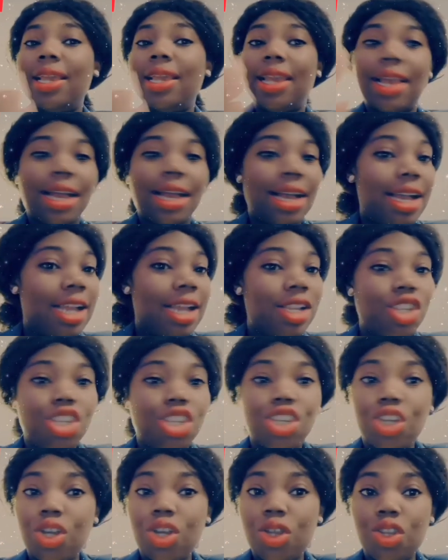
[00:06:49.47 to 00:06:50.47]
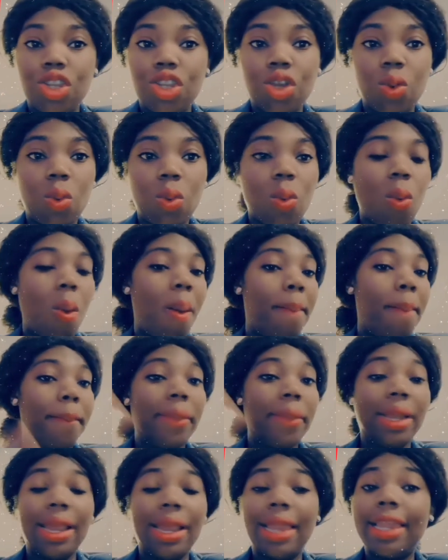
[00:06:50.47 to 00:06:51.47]
"I don't know,
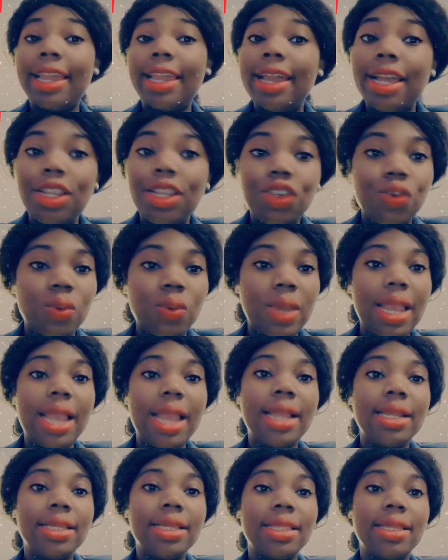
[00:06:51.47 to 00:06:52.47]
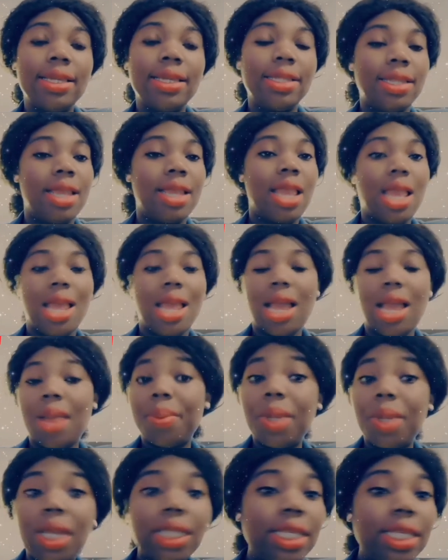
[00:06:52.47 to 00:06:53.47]
but I can't do anything. I'm
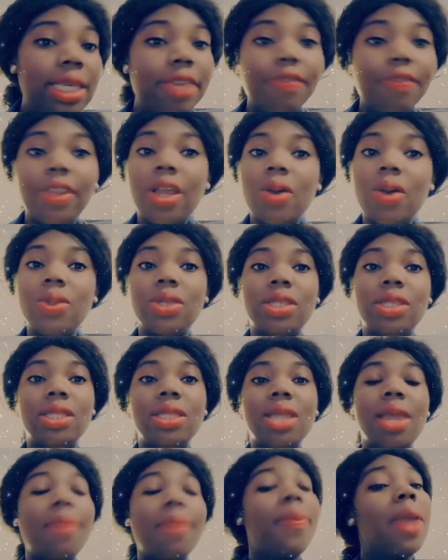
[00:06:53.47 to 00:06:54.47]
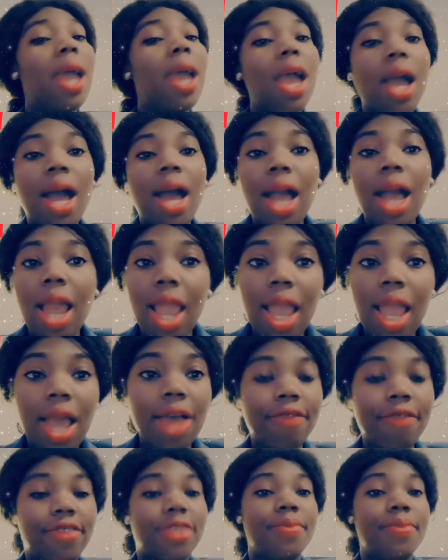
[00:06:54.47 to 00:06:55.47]
not giving out a dime. I
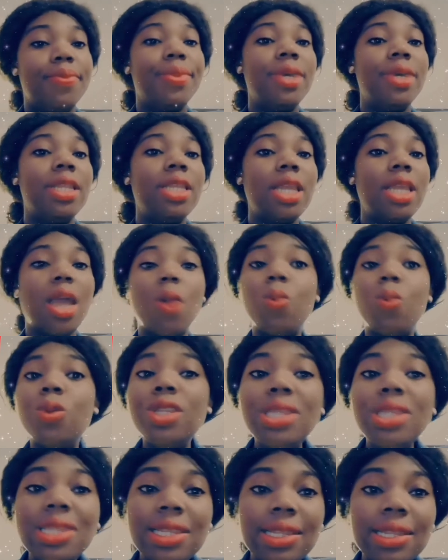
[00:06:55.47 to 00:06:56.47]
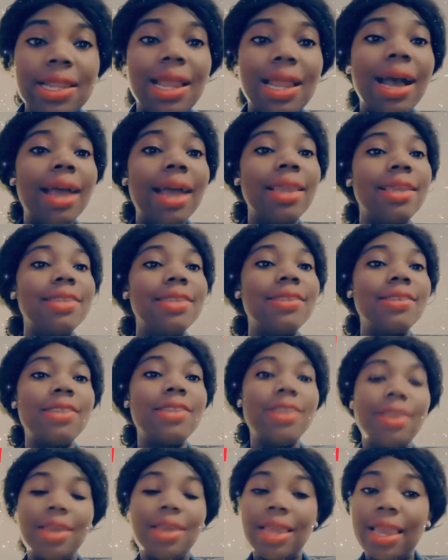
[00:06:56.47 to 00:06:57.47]
have the money. I wouldn't deny it."
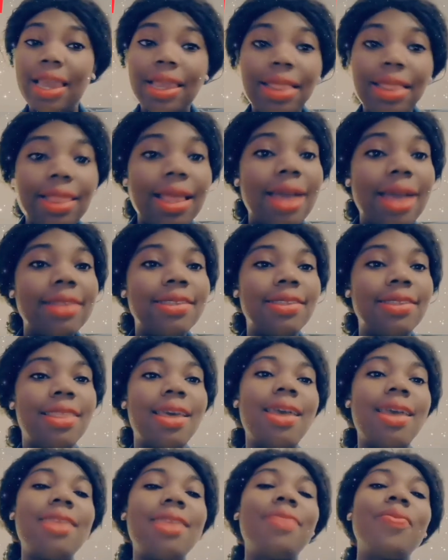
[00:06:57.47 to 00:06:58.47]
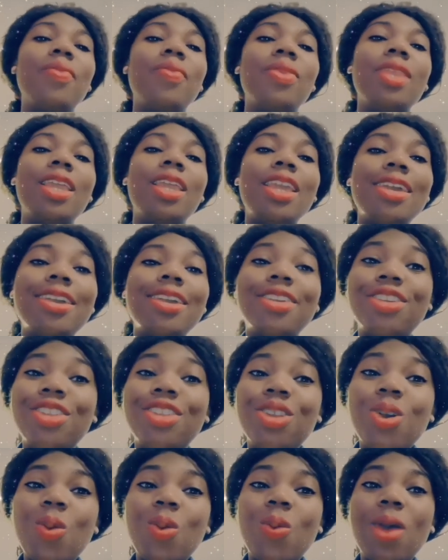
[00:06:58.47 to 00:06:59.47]
And that's that. And you
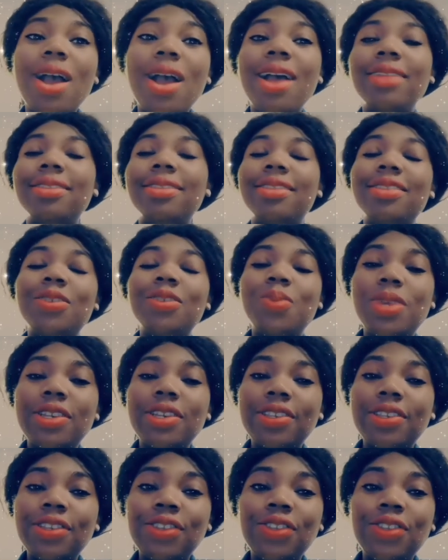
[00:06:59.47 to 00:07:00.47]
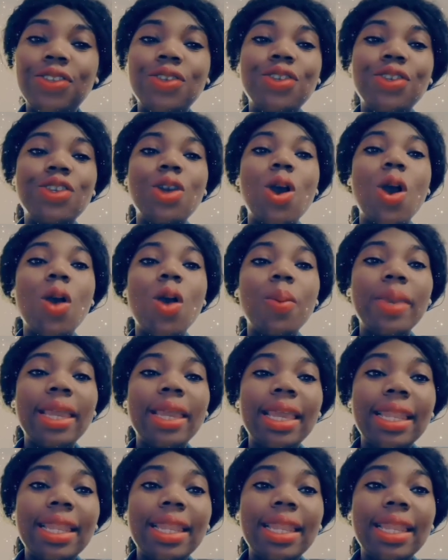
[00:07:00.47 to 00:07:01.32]
know what? This person stood up and